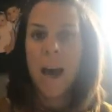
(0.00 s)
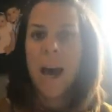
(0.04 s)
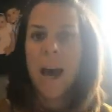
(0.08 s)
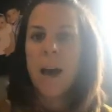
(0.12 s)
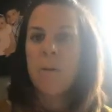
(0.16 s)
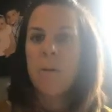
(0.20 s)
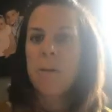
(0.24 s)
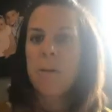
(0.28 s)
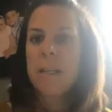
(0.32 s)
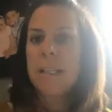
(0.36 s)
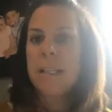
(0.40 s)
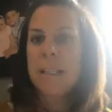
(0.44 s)

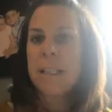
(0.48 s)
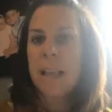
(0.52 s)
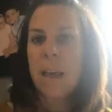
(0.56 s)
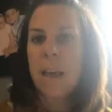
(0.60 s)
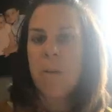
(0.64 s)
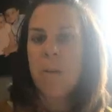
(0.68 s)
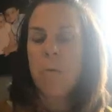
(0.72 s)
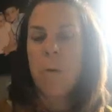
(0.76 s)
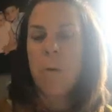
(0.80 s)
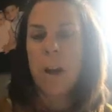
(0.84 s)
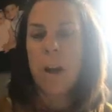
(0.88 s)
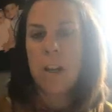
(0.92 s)
I will
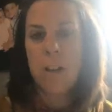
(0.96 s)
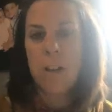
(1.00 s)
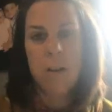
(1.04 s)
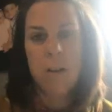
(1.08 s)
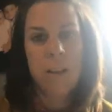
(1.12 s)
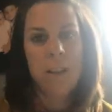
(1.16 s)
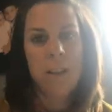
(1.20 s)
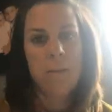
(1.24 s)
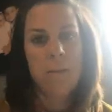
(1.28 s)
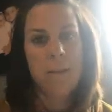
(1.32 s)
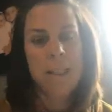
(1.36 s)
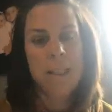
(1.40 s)
say the one
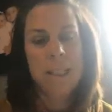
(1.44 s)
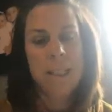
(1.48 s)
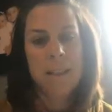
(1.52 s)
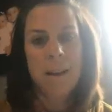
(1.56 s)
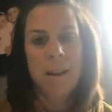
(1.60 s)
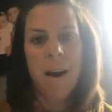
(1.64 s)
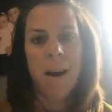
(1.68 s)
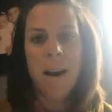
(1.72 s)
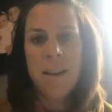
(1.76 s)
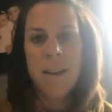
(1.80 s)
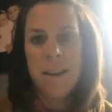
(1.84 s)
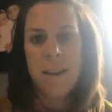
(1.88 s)
unit that we did
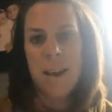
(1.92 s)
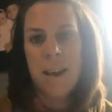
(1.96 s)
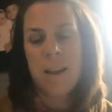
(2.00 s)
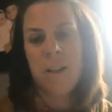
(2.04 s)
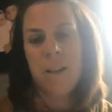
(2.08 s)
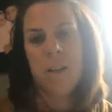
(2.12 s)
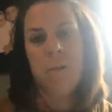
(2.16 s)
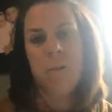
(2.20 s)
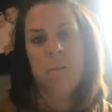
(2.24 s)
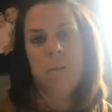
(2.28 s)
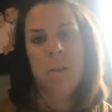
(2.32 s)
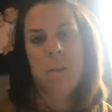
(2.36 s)
not get
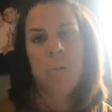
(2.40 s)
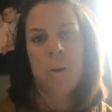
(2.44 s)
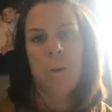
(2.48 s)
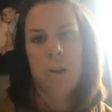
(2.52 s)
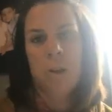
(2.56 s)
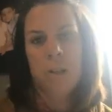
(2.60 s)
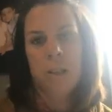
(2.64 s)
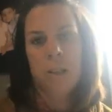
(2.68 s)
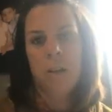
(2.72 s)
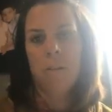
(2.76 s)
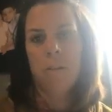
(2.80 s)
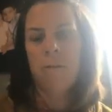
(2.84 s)
to was
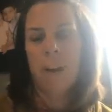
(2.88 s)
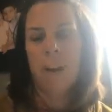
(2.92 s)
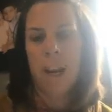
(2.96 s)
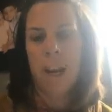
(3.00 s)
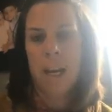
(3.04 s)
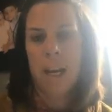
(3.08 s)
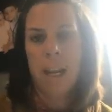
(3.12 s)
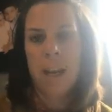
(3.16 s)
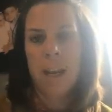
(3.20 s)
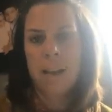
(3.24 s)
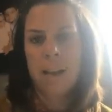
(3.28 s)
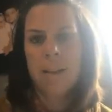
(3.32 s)
personal
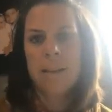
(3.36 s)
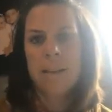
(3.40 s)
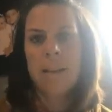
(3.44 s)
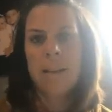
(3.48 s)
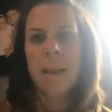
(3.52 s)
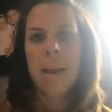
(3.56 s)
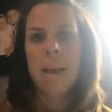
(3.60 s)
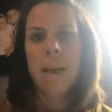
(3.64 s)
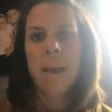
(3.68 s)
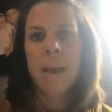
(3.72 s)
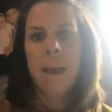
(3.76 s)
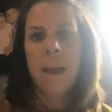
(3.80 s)
finance.
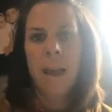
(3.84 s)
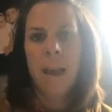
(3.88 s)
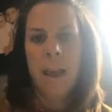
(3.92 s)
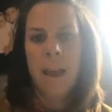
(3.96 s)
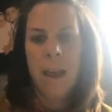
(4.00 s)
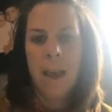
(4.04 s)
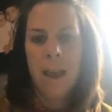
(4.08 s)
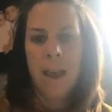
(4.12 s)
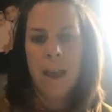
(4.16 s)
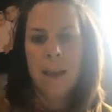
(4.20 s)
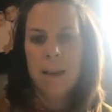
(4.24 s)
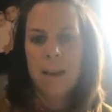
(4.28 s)

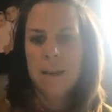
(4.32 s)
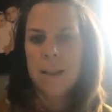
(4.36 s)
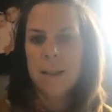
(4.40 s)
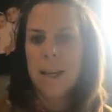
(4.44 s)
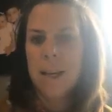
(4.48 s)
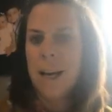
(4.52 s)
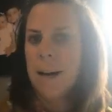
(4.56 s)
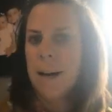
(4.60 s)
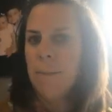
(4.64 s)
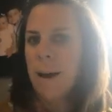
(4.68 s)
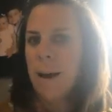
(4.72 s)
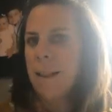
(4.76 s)
And
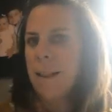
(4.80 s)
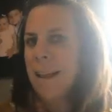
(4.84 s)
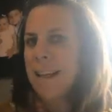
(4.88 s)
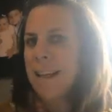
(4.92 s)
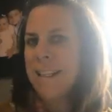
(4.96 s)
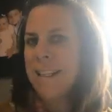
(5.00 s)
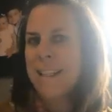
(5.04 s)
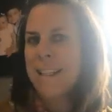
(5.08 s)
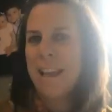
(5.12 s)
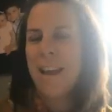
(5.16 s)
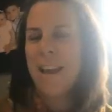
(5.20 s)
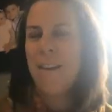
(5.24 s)
um, I
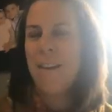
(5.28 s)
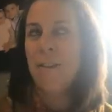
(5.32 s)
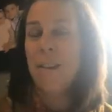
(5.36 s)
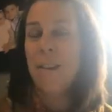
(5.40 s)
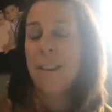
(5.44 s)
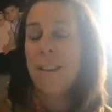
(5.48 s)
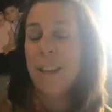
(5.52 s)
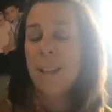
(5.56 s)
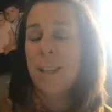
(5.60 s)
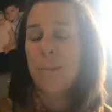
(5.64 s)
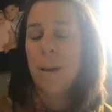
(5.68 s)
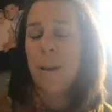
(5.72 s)
like to say
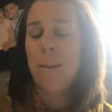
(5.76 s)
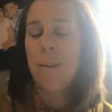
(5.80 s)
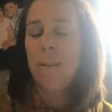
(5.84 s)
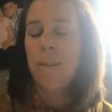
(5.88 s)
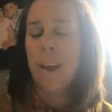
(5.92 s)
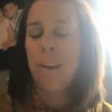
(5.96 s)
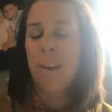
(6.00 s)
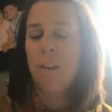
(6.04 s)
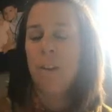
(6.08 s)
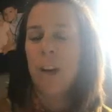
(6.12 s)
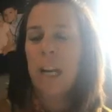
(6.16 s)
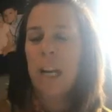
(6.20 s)
everything's my
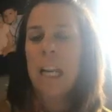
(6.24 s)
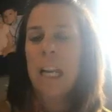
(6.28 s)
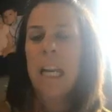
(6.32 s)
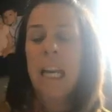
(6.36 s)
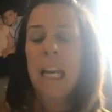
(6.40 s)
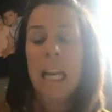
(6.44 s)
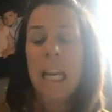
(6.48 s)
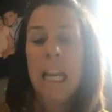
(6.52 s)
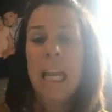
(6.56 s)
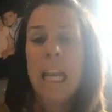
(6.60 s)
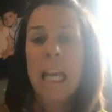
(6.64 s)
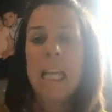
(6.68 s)
favorite, and
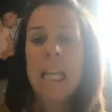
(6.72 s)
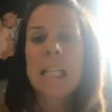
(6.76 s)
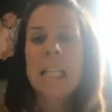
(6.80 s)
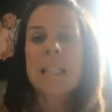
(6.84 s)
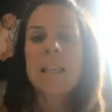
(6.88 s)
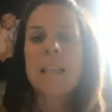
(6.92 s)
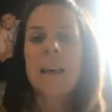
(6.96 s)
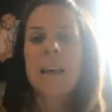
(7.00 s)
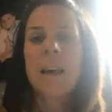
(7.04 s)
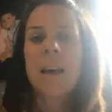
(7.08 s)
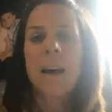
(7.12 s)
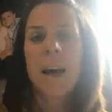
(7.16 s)
it
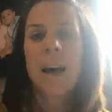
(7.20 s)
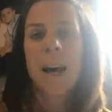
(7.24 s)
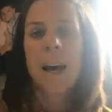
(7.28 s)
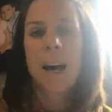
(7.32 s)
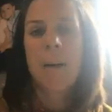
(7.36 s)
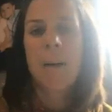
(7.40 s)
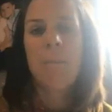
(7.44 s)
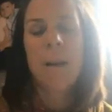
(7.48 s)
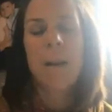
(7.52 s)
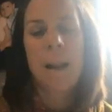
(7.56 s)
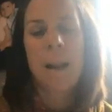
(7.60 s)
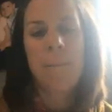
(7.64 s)
is.
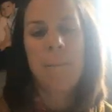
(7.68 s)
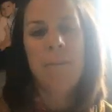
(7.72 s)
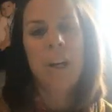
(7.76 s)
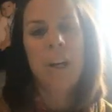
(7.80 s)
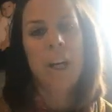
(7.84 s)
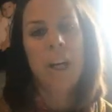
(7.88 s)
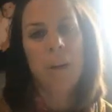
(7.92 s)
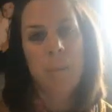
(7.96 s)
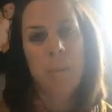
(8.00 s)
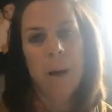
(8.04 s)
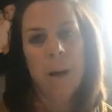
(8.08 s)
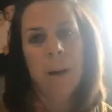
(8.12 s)
Uh, but I'm
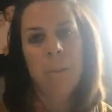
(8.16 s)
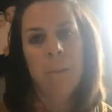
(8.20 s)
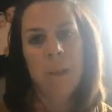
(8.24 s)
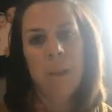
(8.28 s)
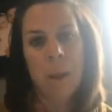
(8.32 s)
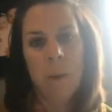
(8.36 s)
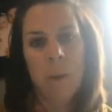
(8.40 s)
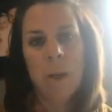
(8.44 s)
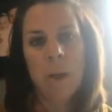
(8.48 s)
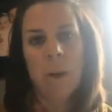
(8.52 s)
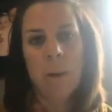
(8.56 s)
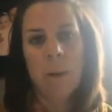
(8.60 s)
very bummed
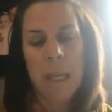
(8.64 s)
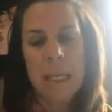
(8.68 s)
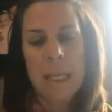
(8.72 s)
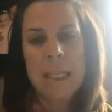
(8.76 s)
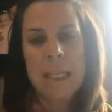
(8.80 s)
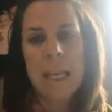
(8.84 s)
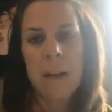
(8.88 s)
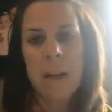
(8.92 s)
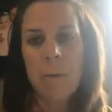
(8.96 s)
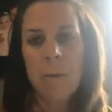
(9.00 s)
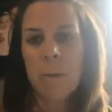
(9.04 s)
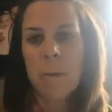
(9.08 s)
that we don't get
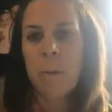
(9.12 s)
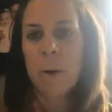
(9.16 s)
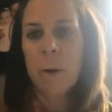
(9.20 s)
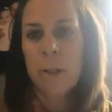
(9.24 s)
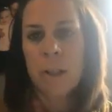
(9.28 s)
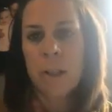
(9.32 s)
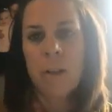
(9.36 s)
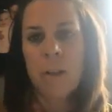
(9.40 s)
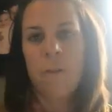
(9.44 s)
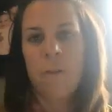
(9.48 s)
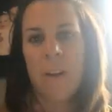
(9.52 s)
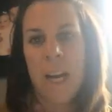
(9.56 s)
to end with
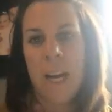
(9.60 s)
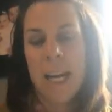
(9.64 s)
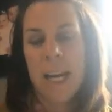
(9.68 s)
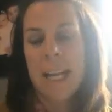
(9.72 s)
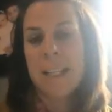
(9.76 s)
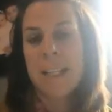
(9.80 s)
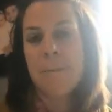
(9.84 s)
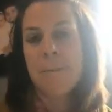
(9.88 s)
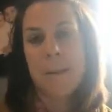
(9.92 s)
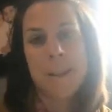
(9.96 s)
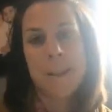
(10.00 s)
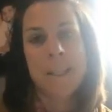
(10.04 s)
personal
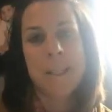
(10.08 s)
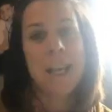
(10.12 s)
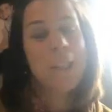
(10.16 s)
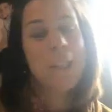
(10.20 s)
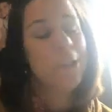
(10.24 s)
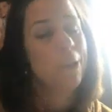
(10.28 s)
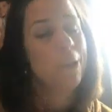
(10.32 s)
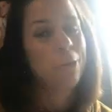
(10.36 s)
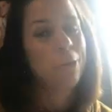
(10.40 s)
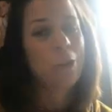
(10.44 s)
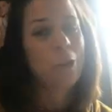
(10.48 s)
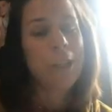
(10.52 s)
finance because
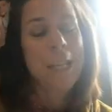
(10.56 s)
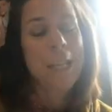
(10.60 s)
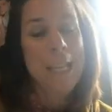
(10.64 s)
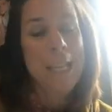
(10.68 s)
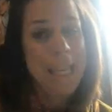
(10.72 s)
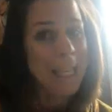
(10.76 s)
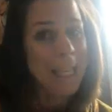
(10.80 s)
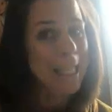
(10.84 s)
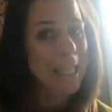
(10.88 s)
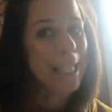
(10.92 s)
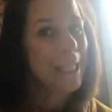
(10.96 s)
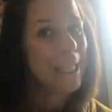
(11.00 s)
that's usually
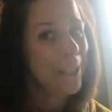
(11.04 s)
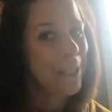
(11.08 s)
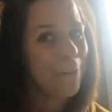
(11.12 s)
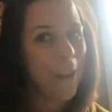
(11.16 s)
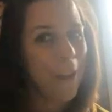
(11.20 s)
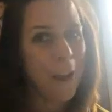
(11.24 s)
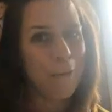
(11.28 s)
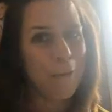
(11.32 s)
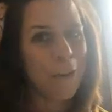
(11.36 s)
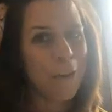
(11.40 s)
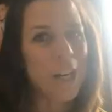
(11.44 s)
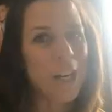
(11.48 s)
kids'
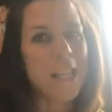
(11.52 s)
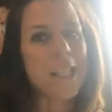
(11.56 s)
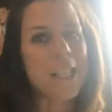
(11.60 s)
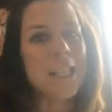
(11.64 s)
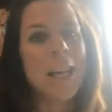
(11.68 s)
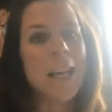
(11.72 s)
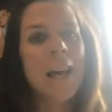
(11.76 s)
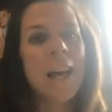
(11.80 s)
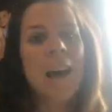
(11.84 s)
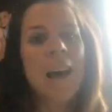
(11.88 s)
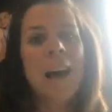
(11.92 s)
favorite.